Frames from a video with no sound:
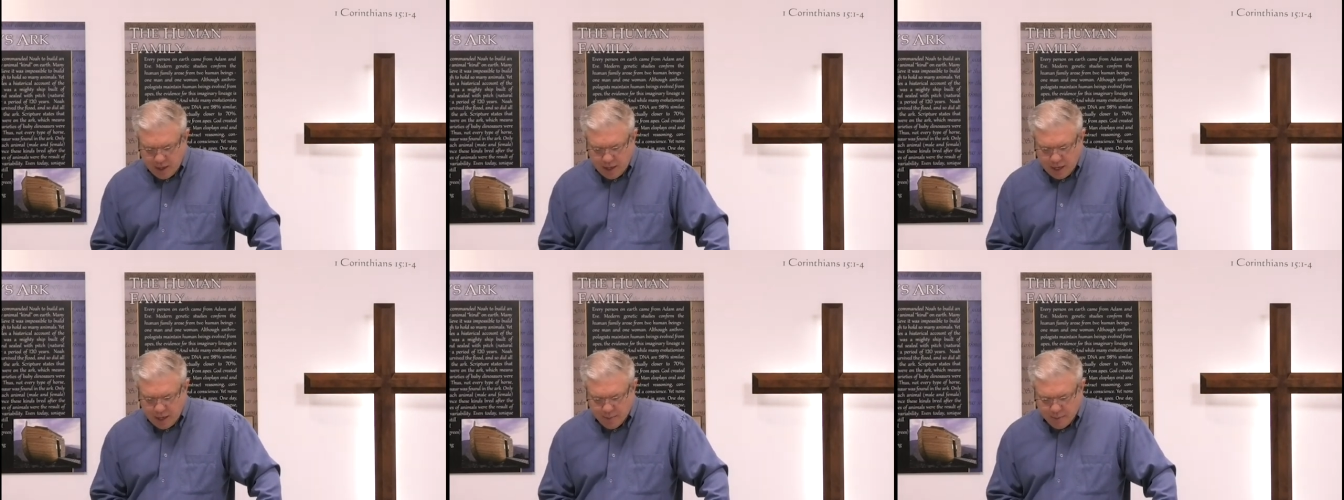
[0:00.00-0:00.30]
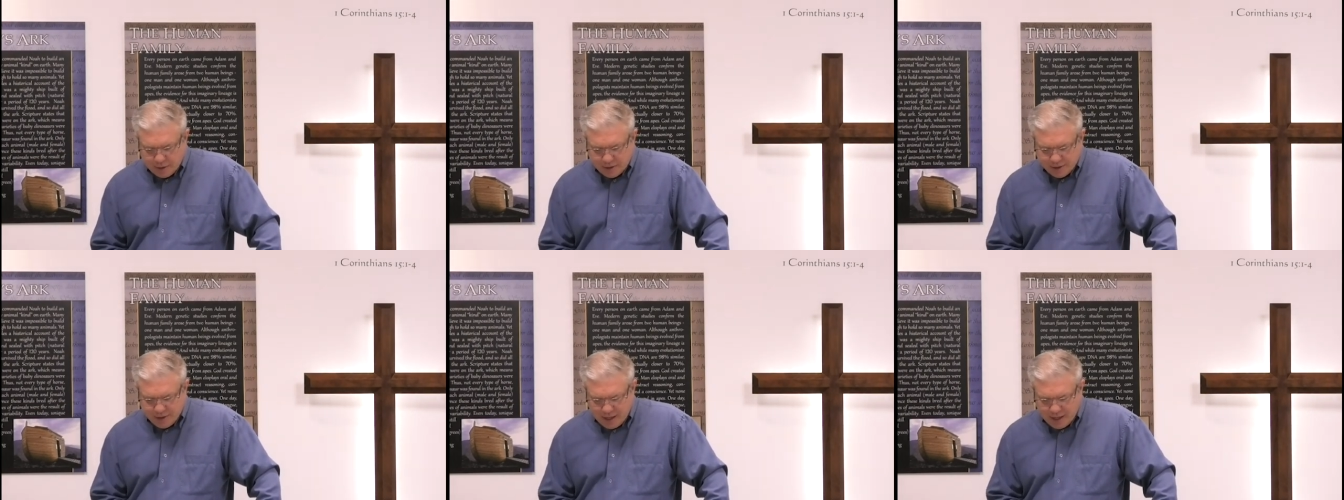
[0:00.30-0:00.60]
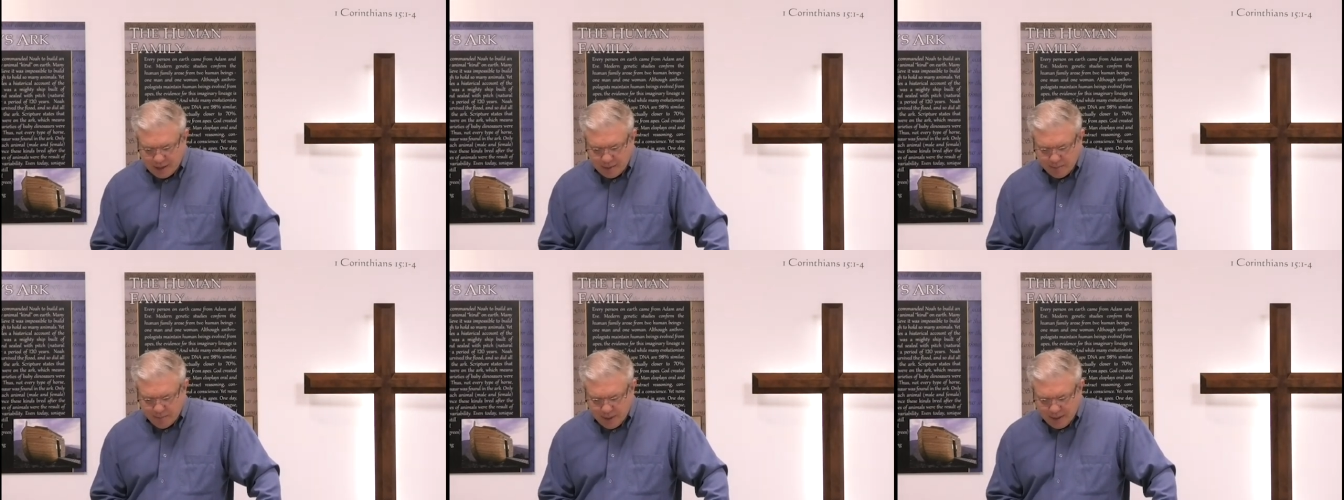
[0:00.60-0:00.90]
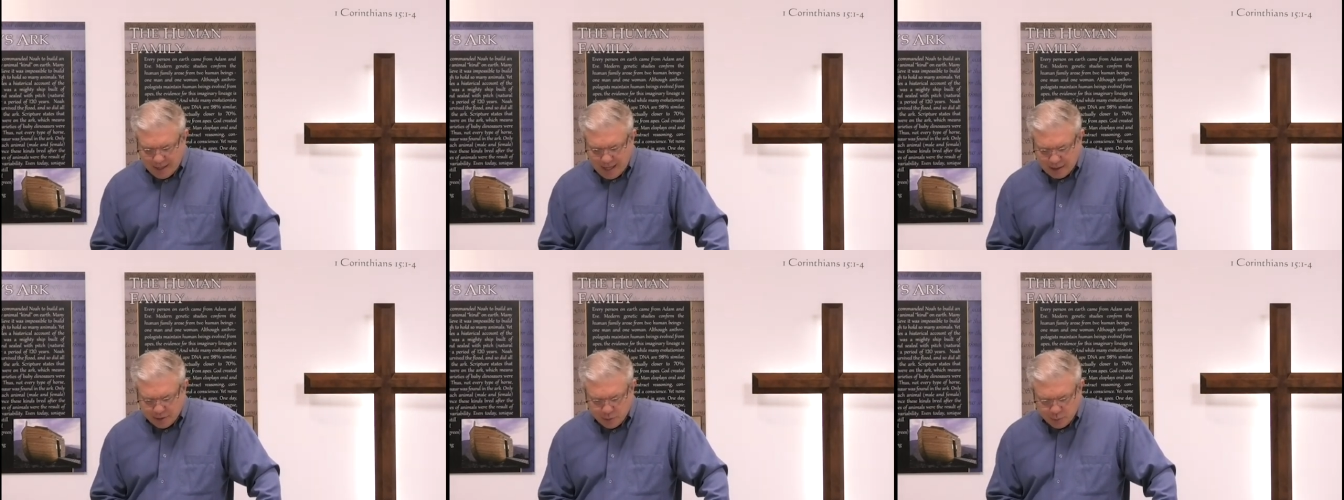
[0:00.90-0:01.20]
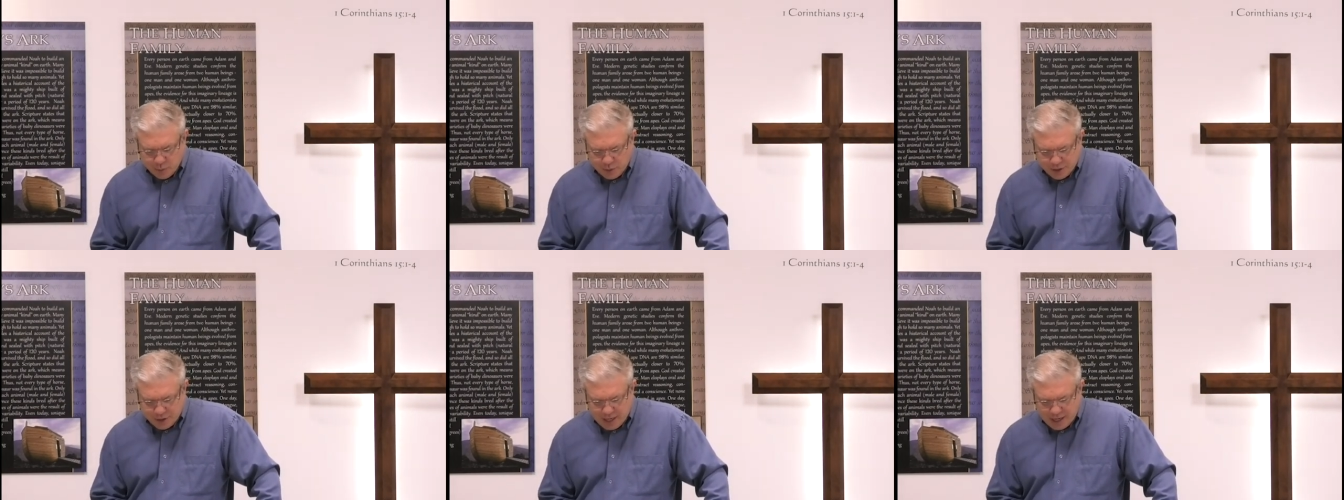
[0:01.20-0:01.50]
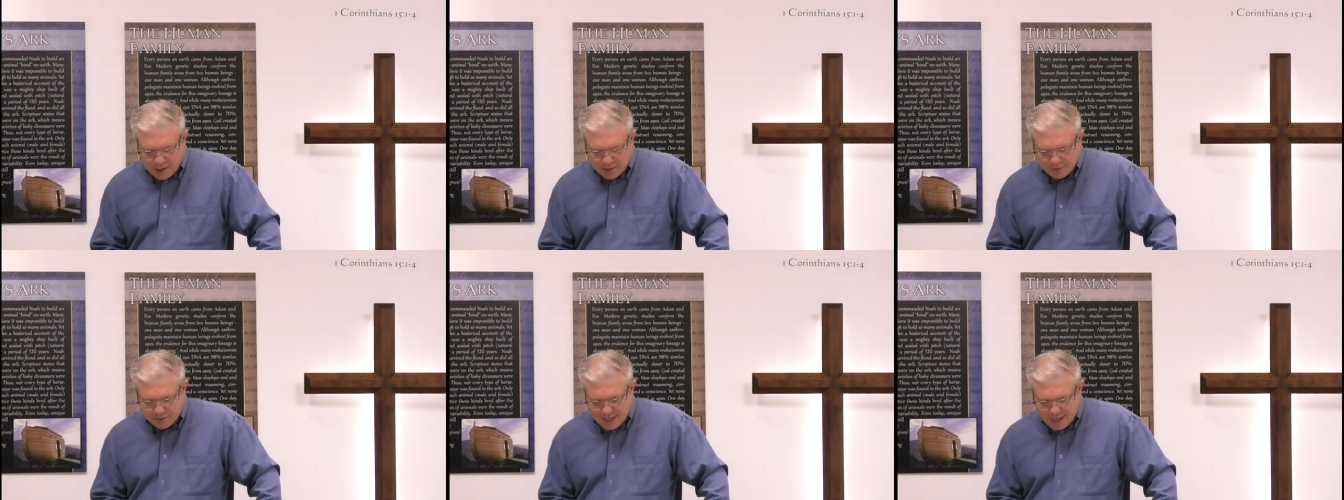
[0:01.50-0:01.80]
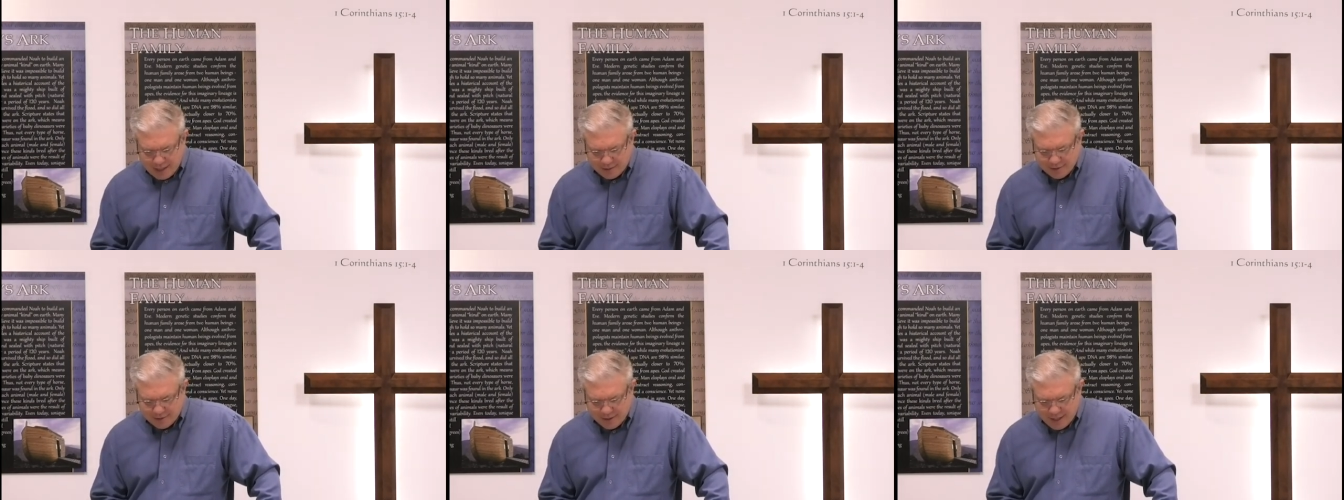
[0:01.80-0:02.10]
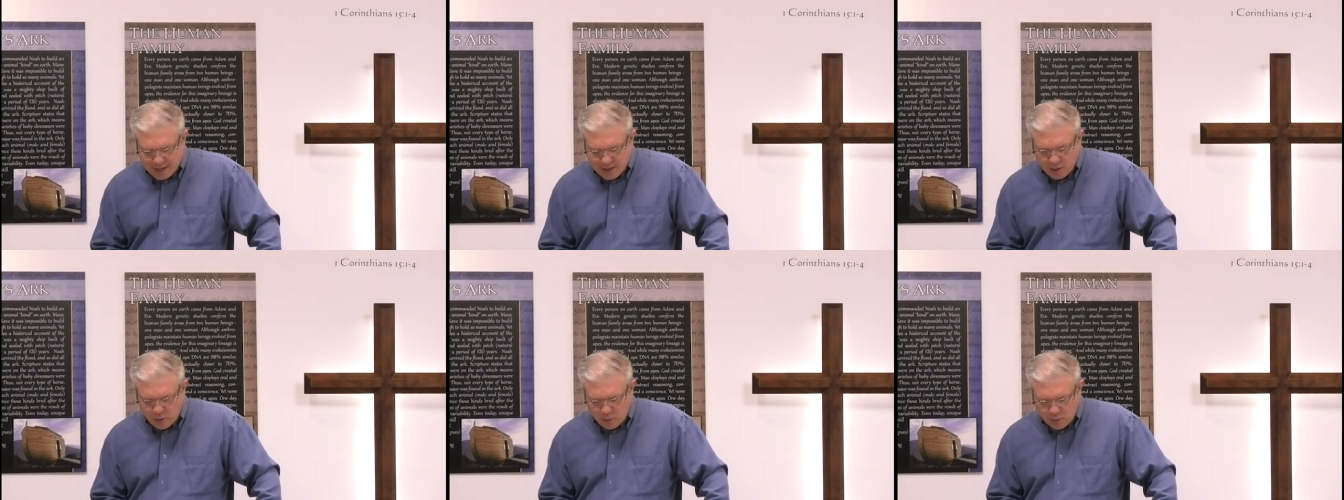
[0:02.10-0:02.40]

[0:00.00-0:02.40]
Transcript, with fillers: He must not be allowed to reach out his hands and take